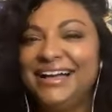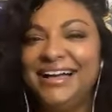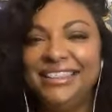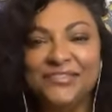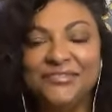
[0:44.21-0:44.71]

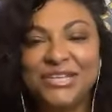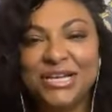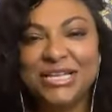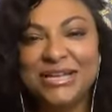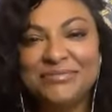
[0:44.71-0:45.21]
I love
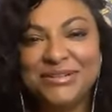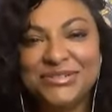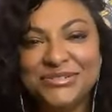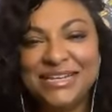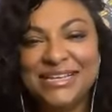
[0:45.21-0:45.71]
talking about
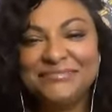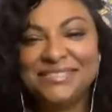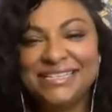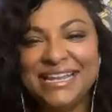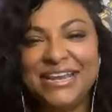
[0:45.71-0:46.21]

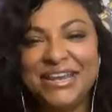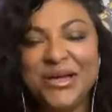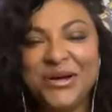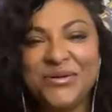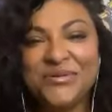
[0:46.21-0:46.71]
dreams, and I
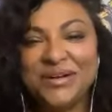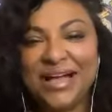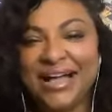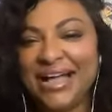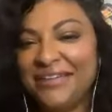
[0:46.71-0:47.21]
know
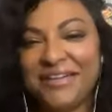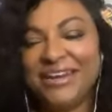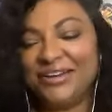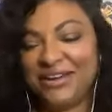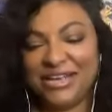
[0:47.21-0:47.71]
I've
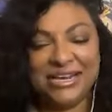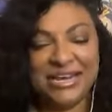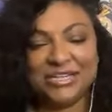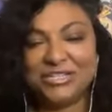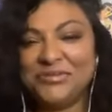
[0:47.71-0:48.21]
had a great
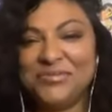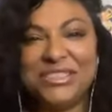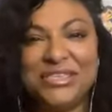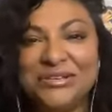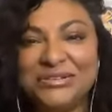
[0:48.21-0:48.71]
connection
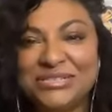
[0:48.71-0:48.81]
with you.